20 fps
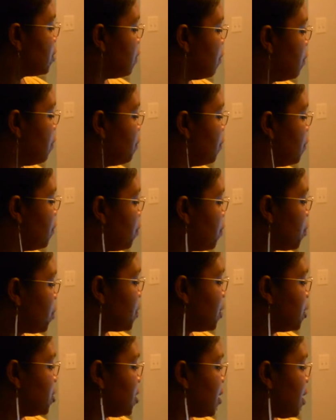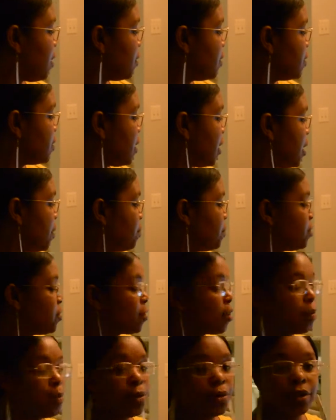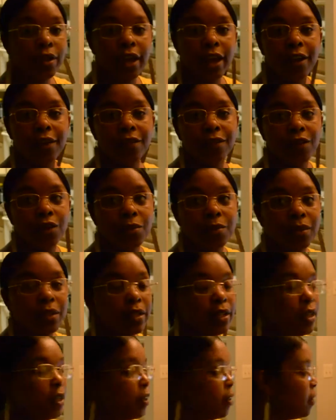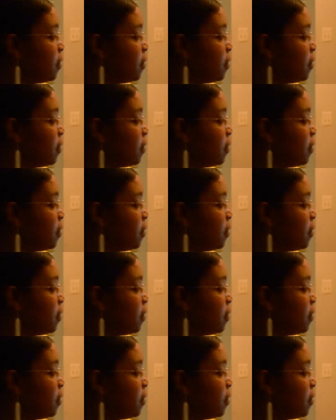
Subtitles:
long before the child is able to communicate verbally.